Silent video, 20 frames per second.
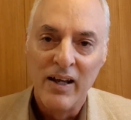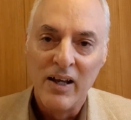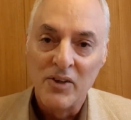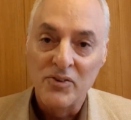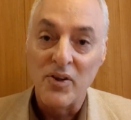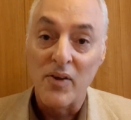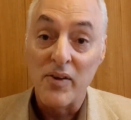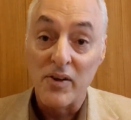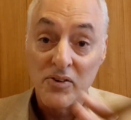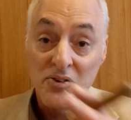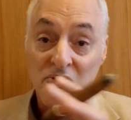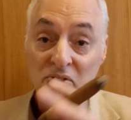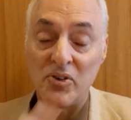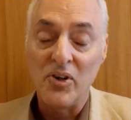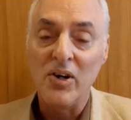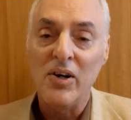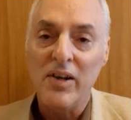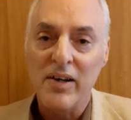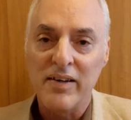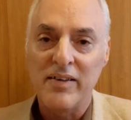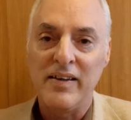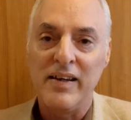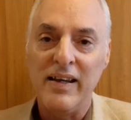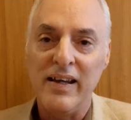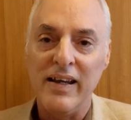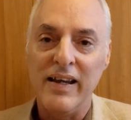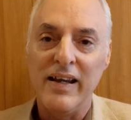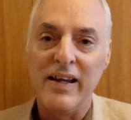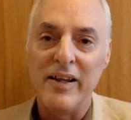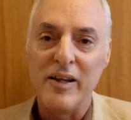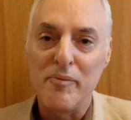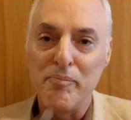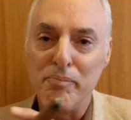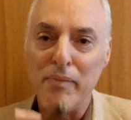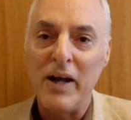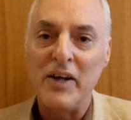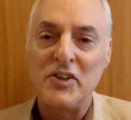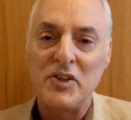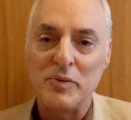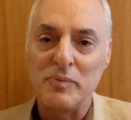So the certainty in the
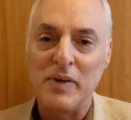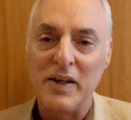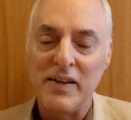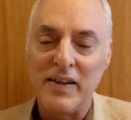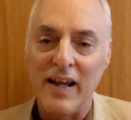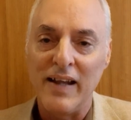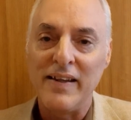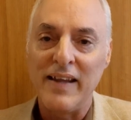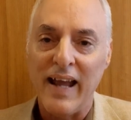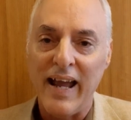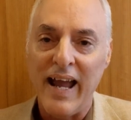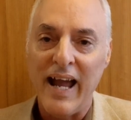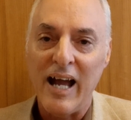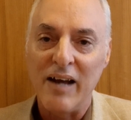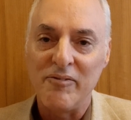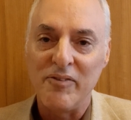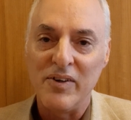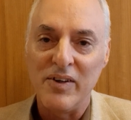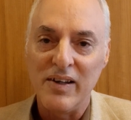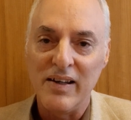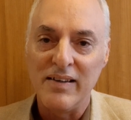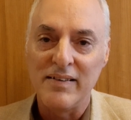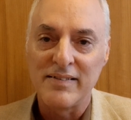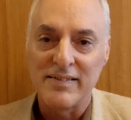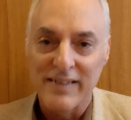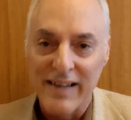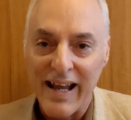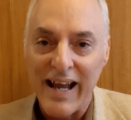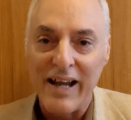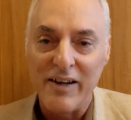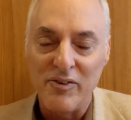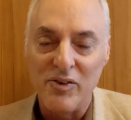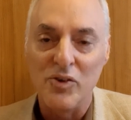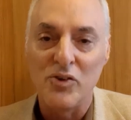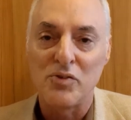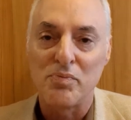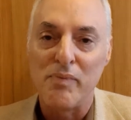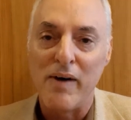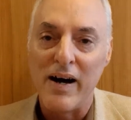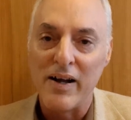measurement that they have in these land
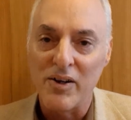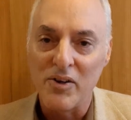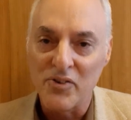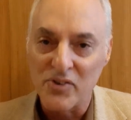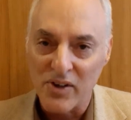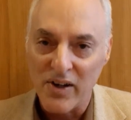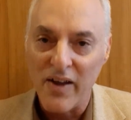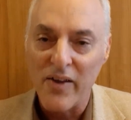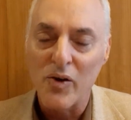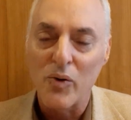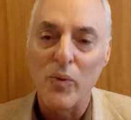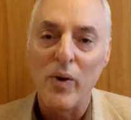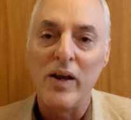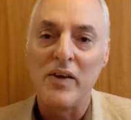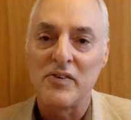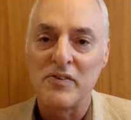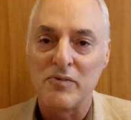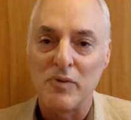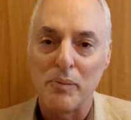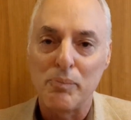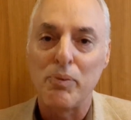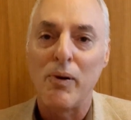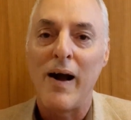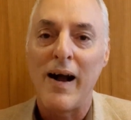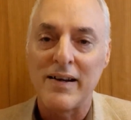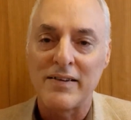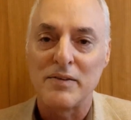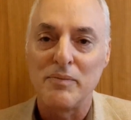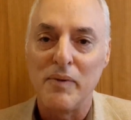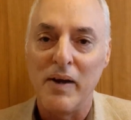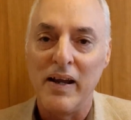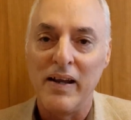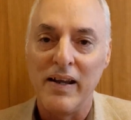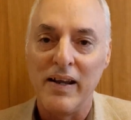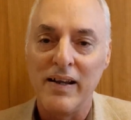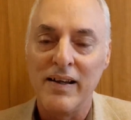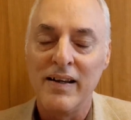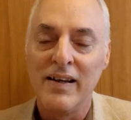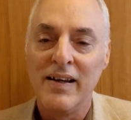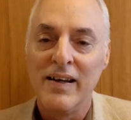use models or other ways of
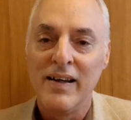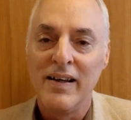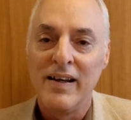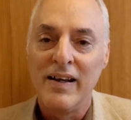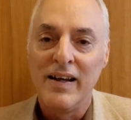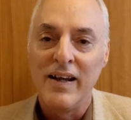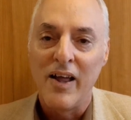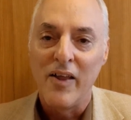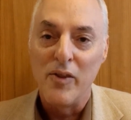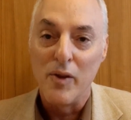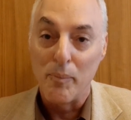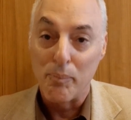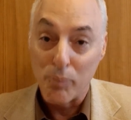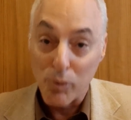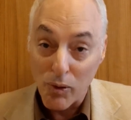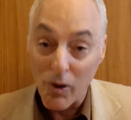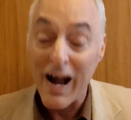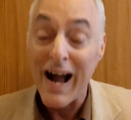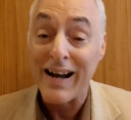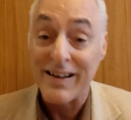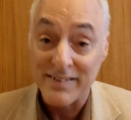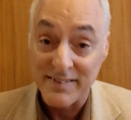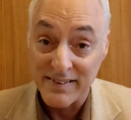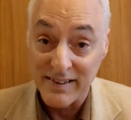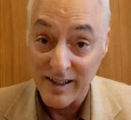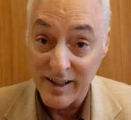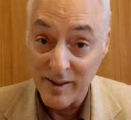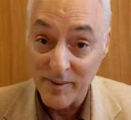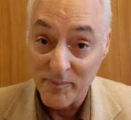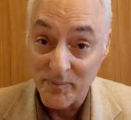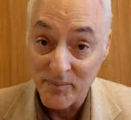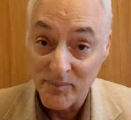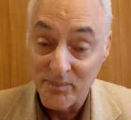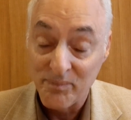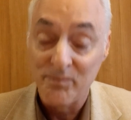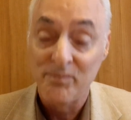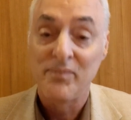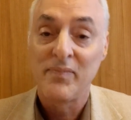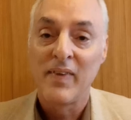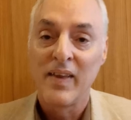approximating the proxy
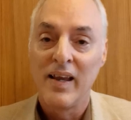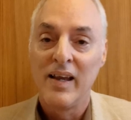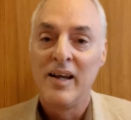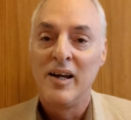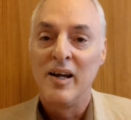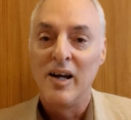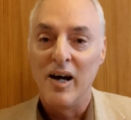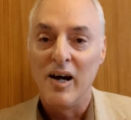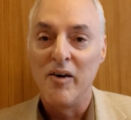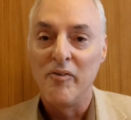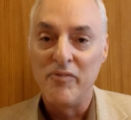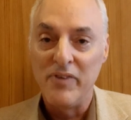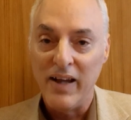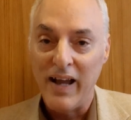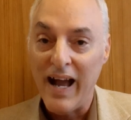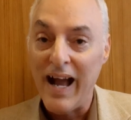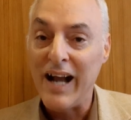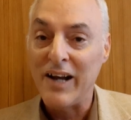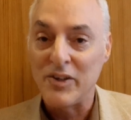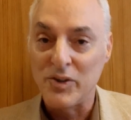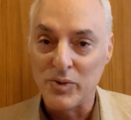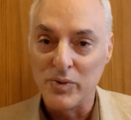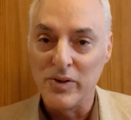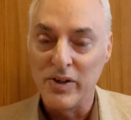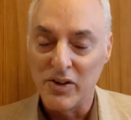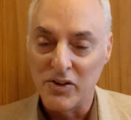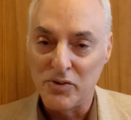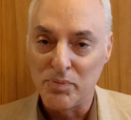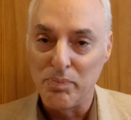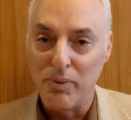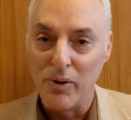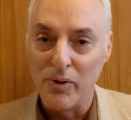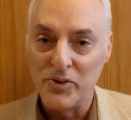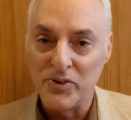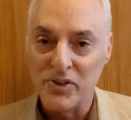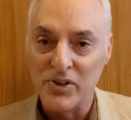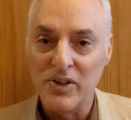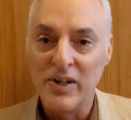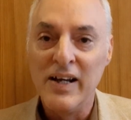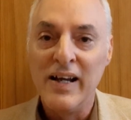of the actual
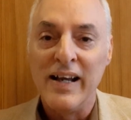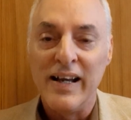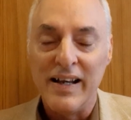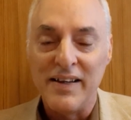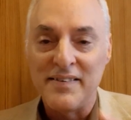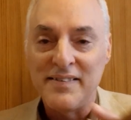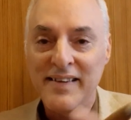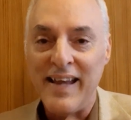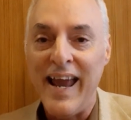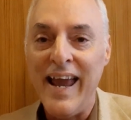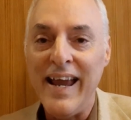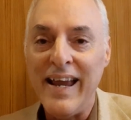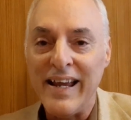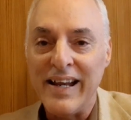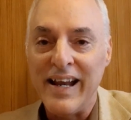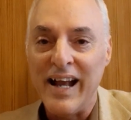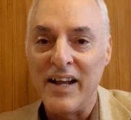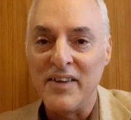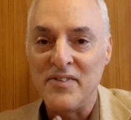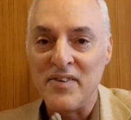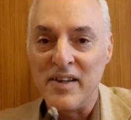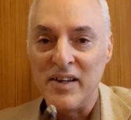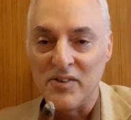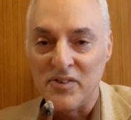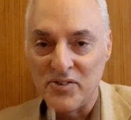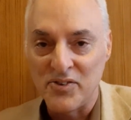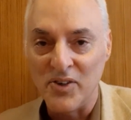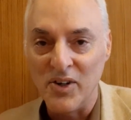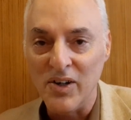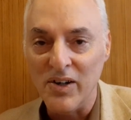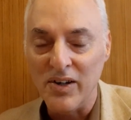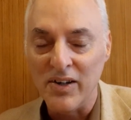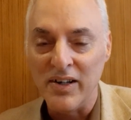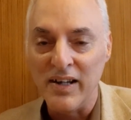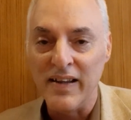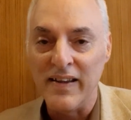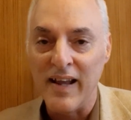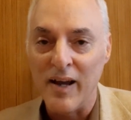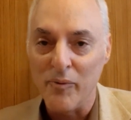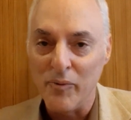exposure is taken as the
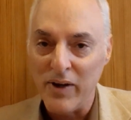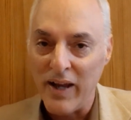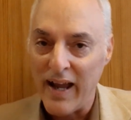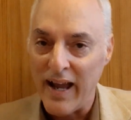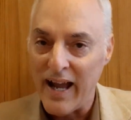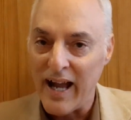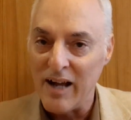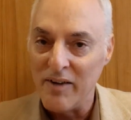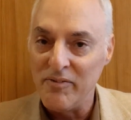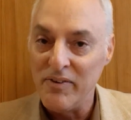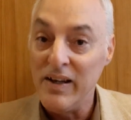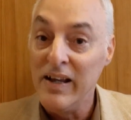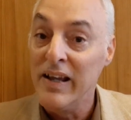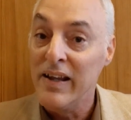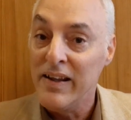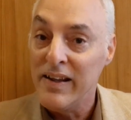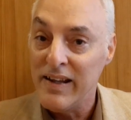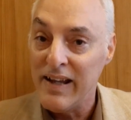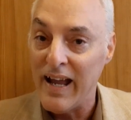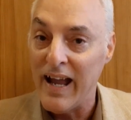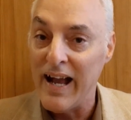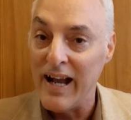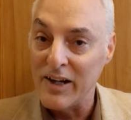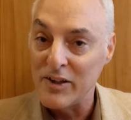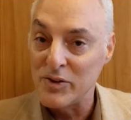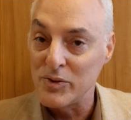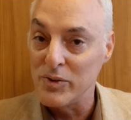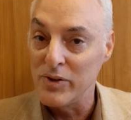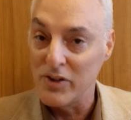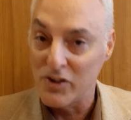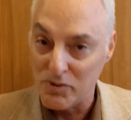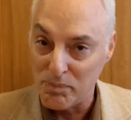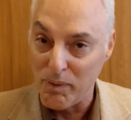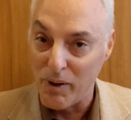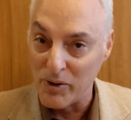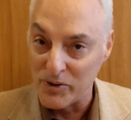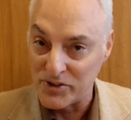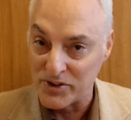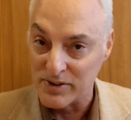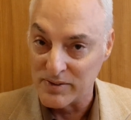certainty that we have in the actual
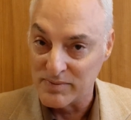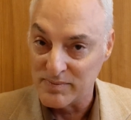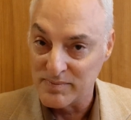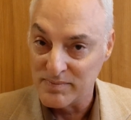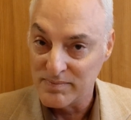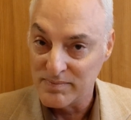exposure.